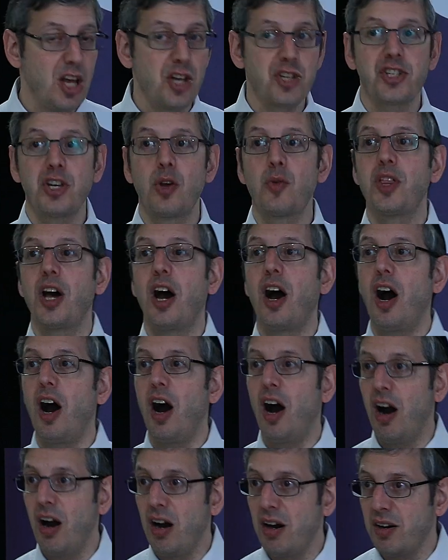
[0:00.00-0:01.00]
So the
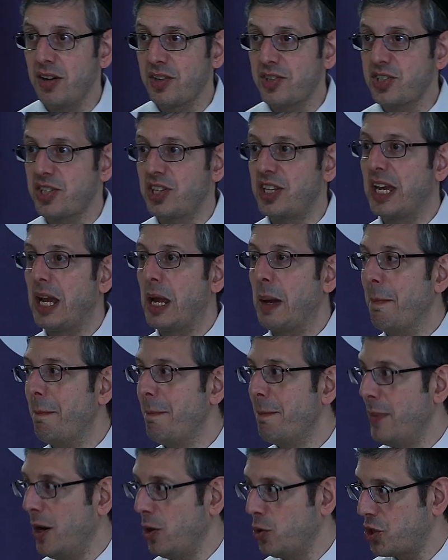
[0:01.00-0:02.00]
heart, the
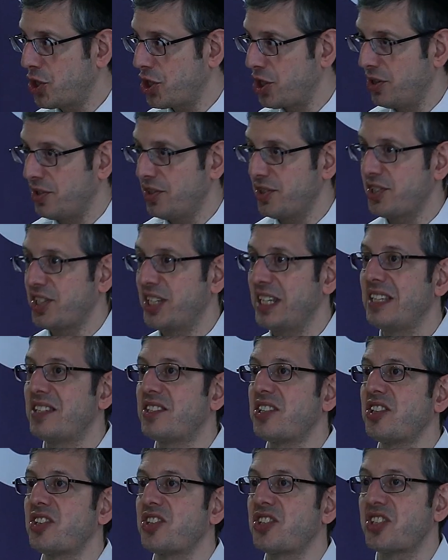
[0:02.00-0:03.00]
emotions, the
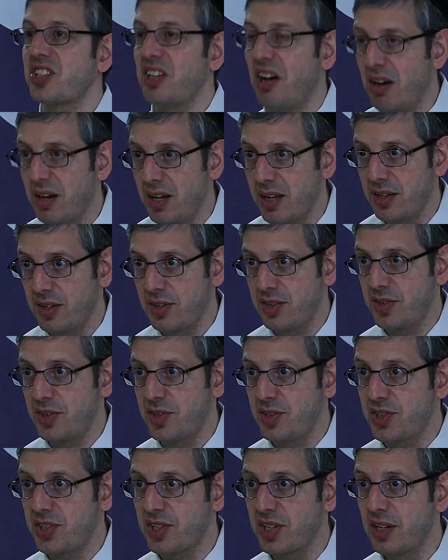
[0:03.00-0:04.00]

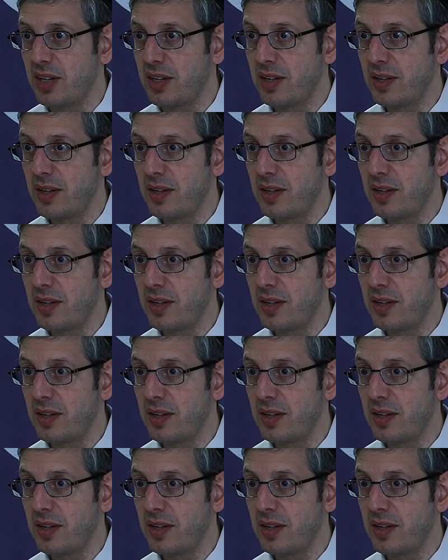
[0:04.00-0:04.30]
desires